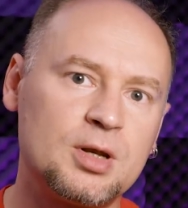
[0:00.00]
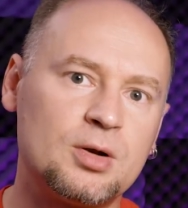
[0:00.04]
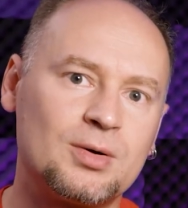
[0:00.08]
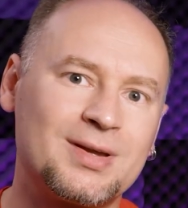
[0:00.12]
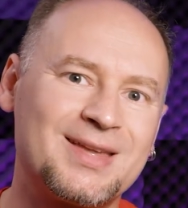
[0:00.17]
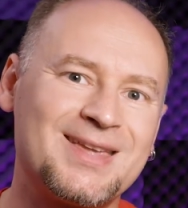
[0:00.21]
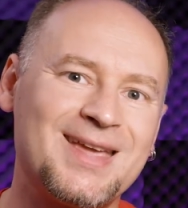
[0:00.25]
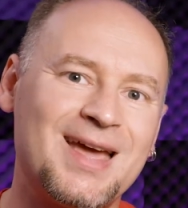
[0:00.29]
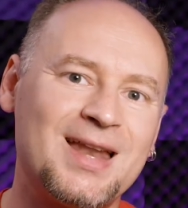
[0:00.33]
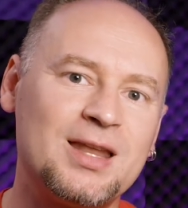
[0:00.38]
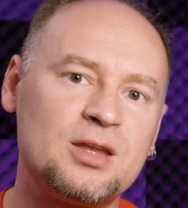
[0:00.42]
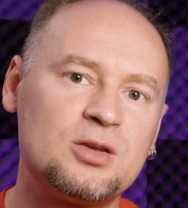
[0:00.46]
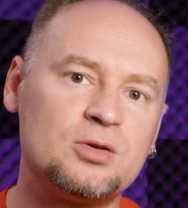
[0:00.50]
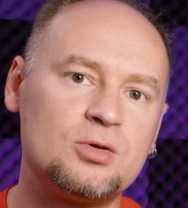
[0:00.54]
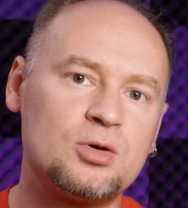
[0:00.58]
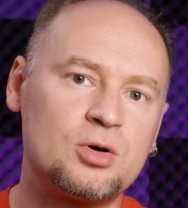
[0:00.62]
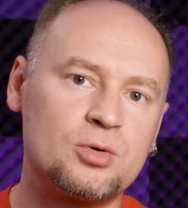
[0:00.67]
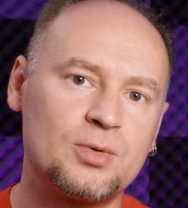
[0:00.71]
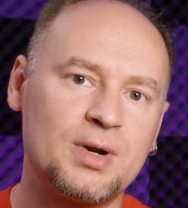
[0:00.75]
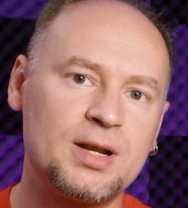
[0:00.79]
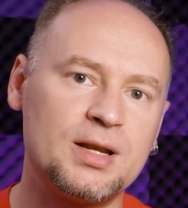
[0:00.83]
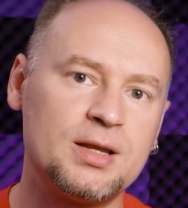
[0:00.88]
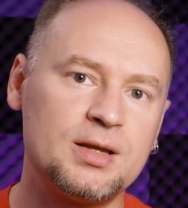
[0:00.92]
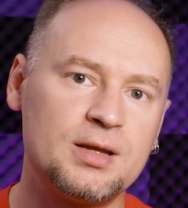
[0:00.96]
getting you
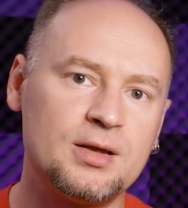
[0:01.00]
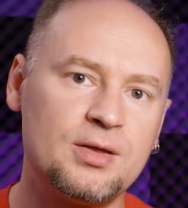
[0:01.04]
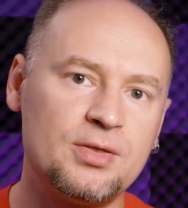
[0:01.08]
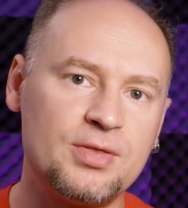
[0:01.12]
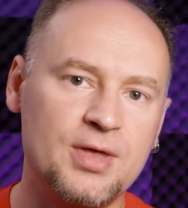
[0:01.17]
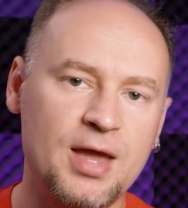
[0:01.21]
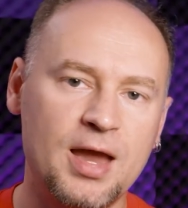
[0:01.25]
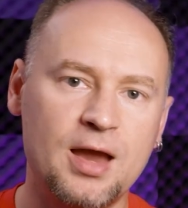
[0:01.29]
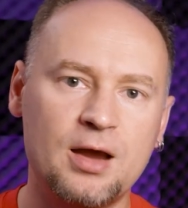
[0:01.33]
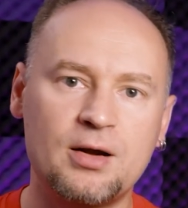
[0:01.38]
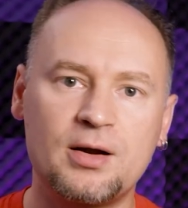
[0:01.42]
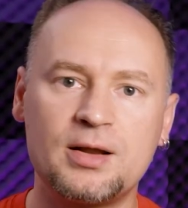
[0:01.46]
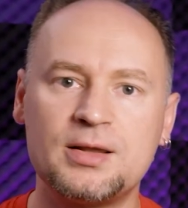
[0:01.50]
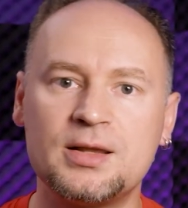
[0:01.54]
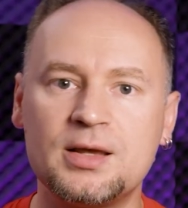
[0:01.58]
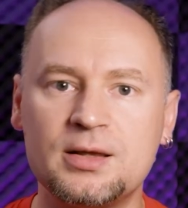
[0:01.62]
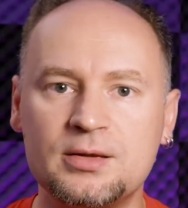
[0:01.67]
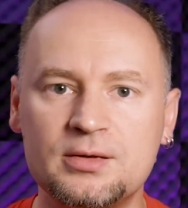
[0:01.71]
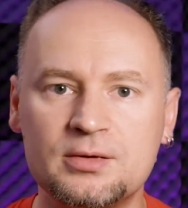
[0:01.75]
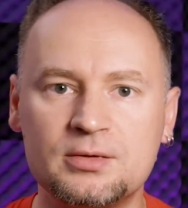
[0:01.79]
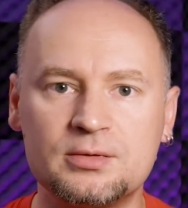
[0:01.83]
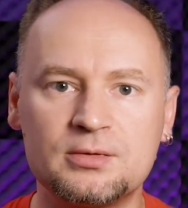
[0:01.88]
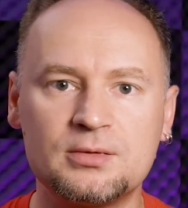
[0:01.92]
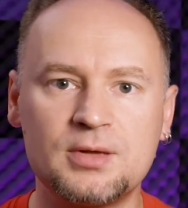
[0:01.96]
already there, and
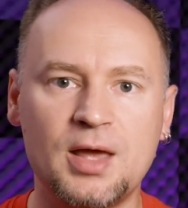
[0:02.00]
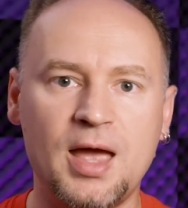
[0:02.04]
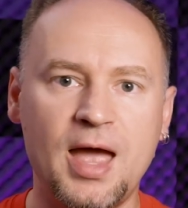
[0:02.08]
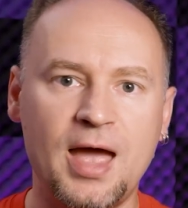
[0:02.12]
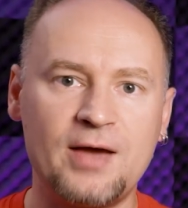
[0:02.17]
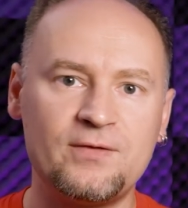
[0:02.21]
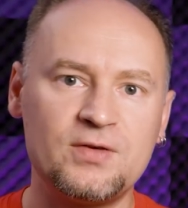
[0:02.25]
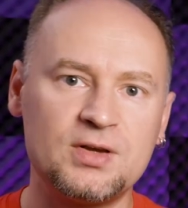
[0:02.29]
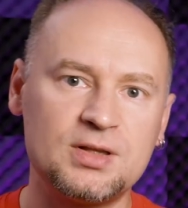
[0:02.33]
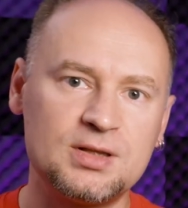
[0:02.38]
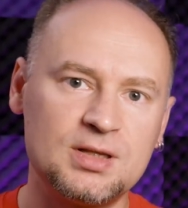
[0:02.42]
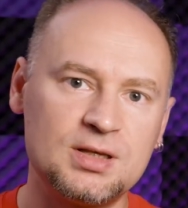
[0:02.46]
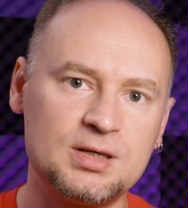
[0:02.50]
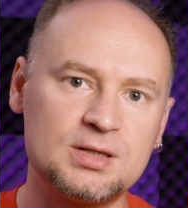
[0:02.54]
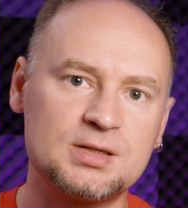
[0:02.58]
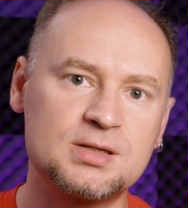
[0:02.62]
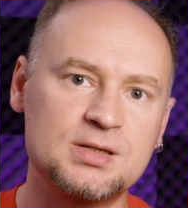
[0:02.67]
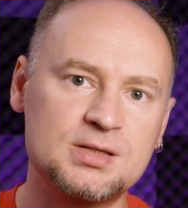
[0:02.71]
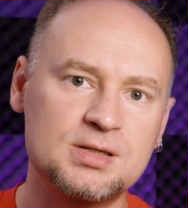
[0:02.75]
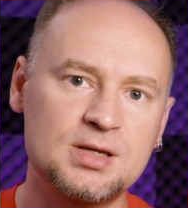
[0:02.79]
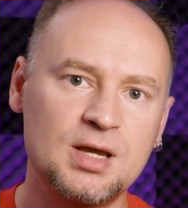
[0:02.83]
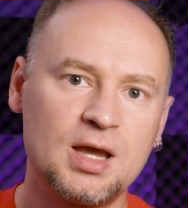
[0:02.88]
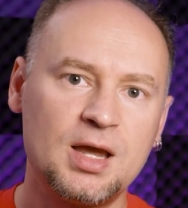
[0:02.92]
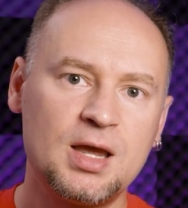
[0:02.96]
then having
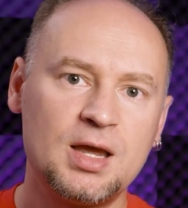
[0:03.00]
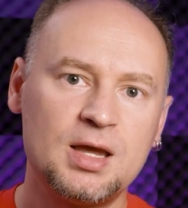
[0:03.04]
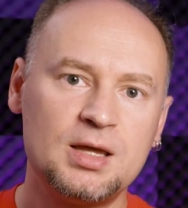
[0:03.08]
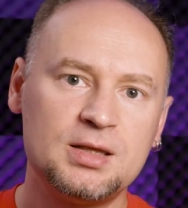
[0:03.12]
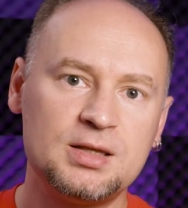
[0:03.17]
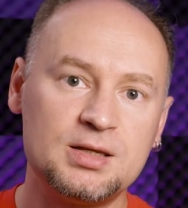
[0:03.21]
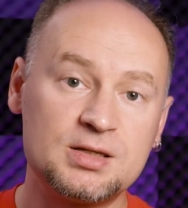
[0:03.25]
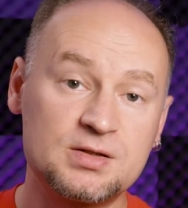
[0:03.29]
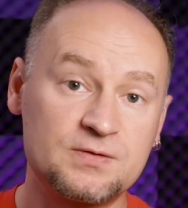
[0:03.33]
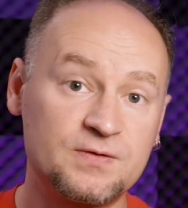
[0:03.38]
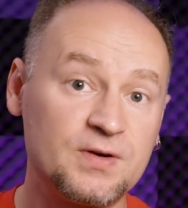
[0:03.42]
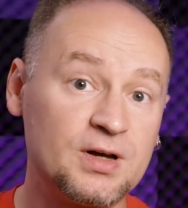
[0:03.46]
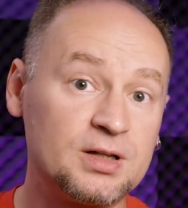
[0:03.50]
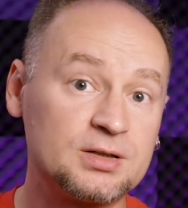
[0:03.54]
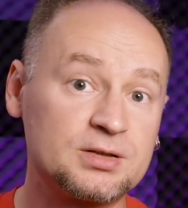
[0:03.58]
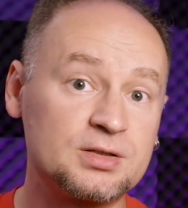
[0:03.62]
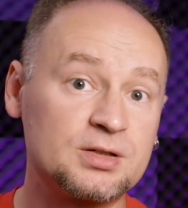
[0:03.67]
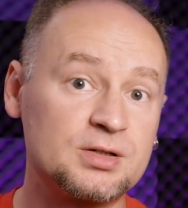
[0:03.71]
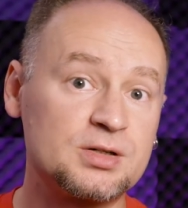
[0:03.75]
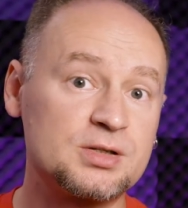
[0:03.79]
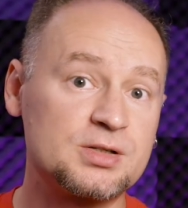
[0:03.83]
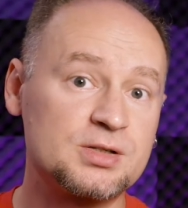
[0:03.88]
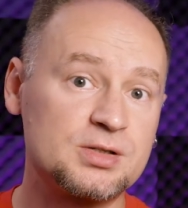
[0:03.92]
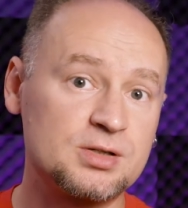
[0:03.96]
these
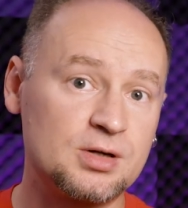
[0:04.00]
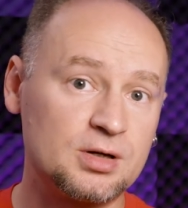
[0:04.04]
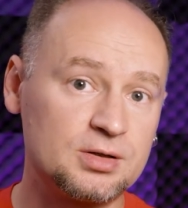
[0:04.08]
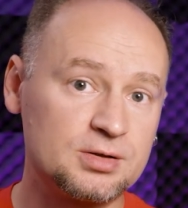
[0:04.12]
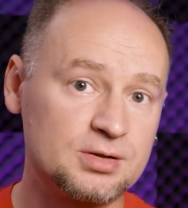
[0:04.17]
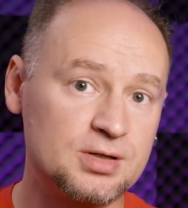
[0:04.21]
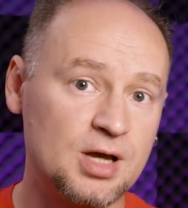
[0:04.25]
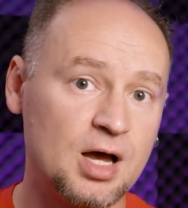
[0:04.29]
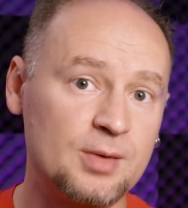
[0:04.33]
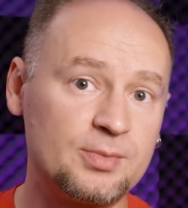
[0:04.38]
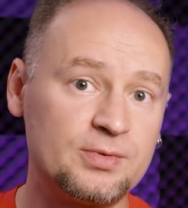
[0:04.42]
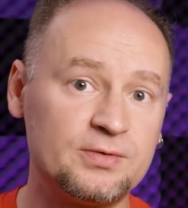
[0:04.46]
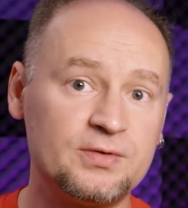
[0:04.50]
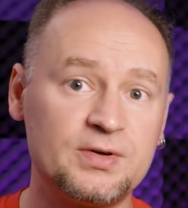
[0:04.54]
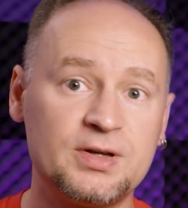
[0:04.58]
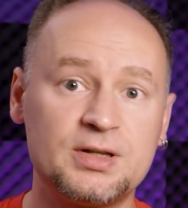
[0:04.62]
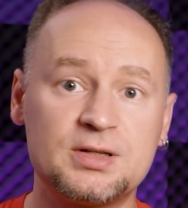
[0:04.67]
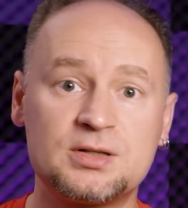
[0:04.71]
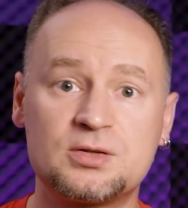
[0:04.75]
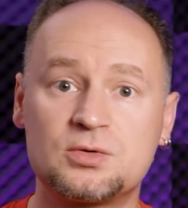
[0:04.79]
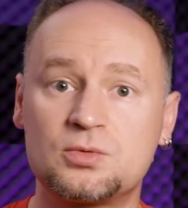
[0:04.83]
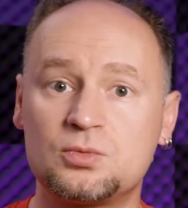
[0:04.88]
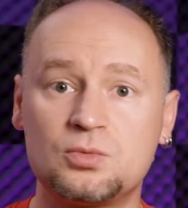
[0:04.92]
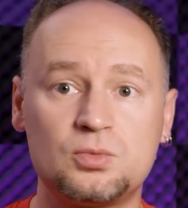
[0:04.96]
filters on top of
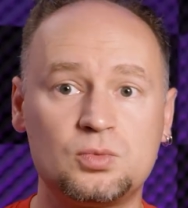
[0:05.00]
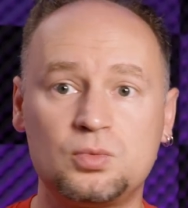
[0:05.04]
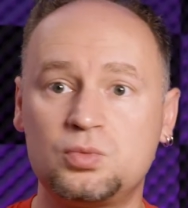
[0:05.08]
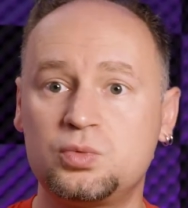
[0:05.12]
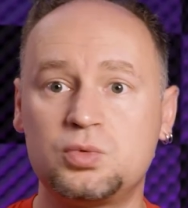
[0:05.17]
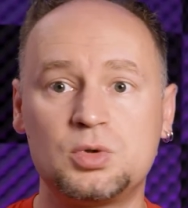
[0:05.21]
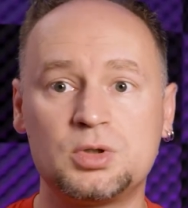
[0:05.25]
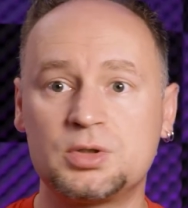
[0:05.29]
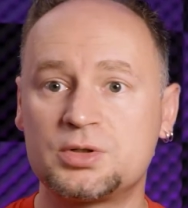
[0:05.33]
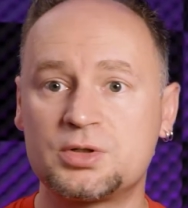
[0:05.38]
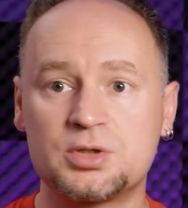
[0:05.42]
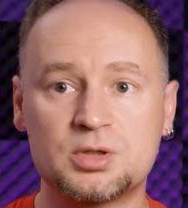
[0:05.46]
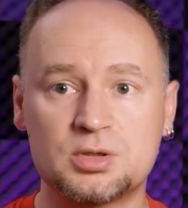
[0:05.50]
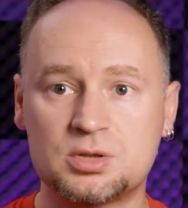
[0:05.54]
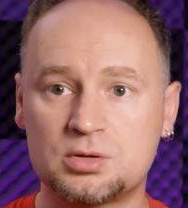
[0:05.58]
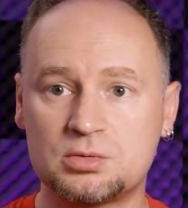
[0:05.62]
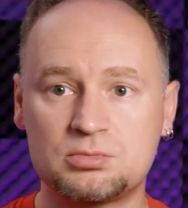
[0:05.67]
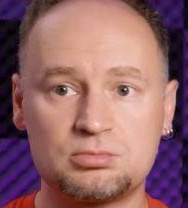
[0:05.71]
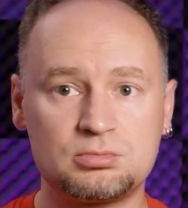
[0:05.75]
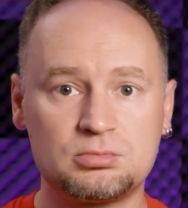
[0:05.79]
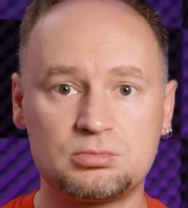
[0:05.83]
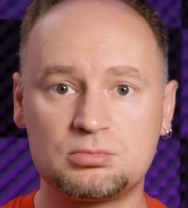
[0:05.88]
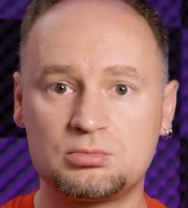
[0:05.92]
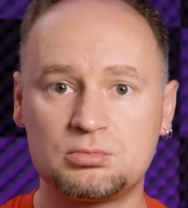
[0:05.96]
it will just,
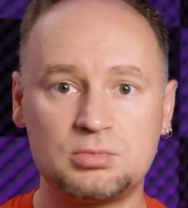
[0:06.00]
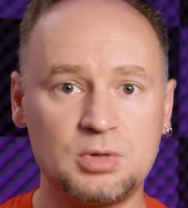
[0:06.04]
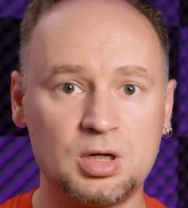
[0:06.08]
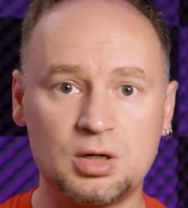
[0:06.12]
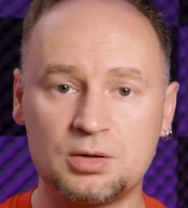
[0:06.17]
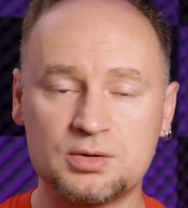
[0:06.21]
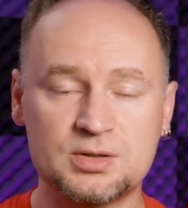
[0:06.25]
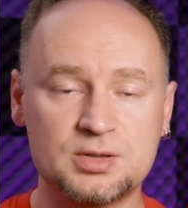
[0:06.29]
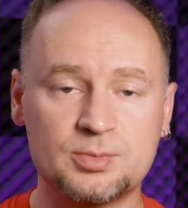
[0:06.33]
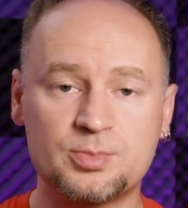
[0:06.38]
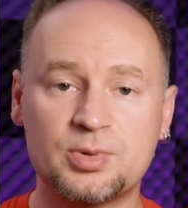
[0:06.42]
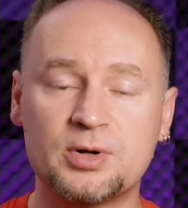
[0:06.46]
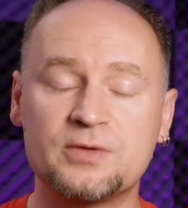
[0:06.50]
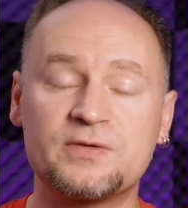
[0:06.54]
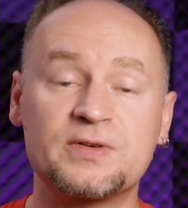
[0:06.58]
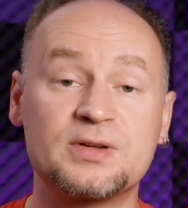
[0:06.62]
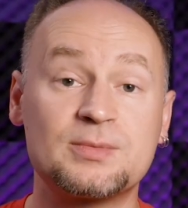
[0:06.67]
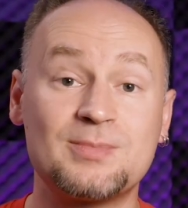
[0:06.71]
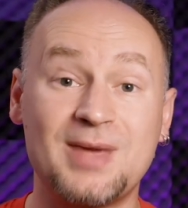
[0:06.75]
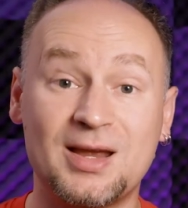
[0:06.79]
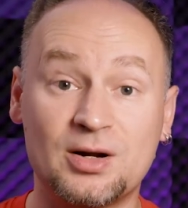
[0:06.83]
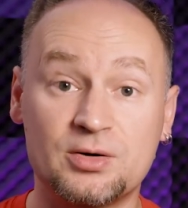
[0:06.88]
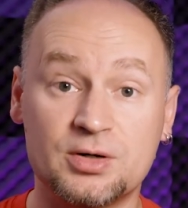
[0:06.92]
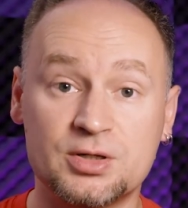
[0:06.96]
it's a perfect
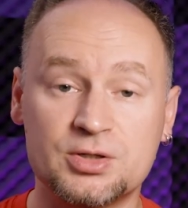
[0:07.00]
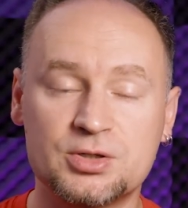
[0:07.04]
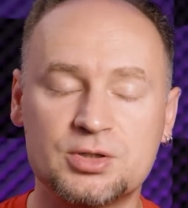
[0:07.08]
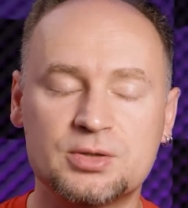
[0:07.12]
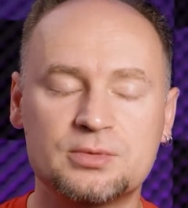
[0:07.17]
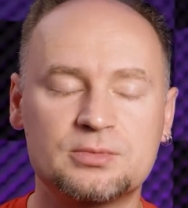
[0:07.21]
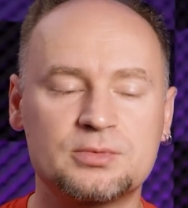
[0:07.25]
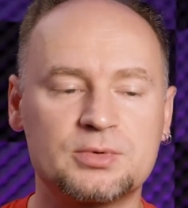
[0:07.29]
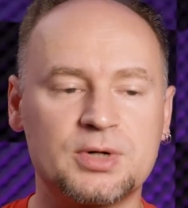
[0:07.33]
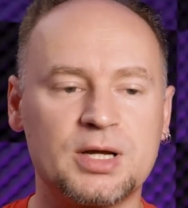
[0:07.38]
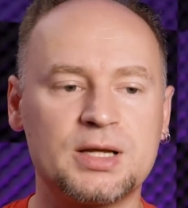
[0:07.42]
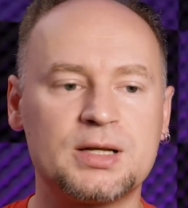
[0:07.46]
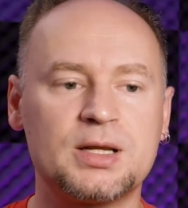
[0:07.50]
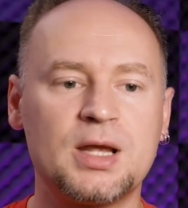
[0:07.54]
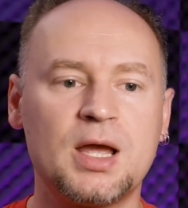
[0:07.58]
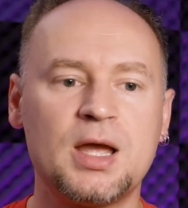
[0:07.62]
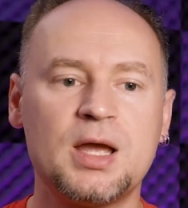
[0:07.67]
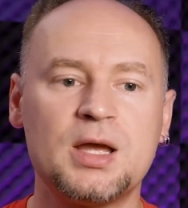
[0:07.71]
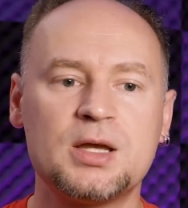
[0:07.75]
marriage, right?